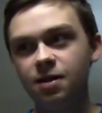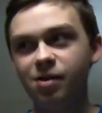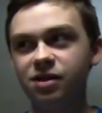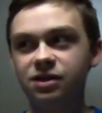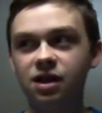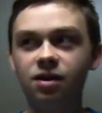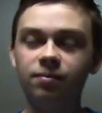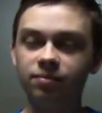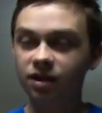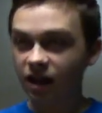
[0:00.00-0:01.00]
because then
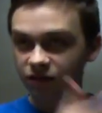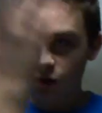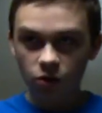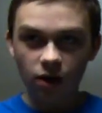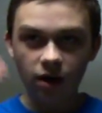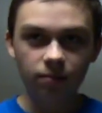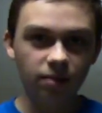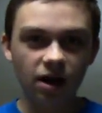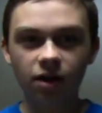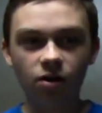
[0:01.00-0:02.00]
I have to go out and
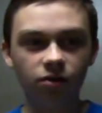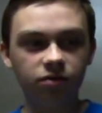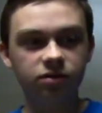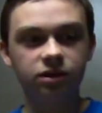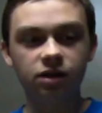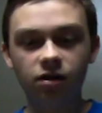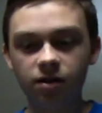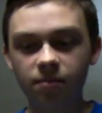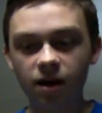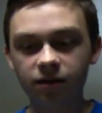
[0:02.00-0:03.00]
buy all those because I already
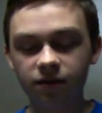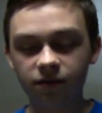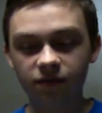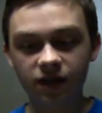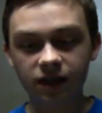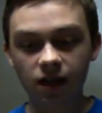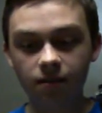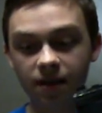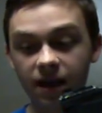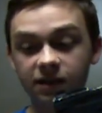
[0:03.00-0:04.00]
bought the
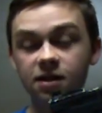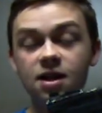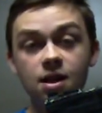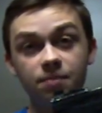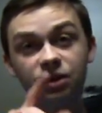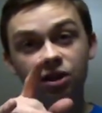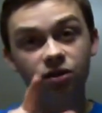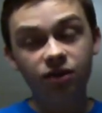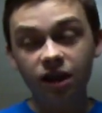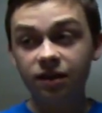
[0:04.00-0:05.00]
Vietnam mags. But the
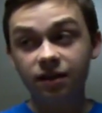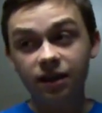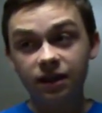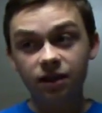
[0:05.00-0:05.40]
good thing that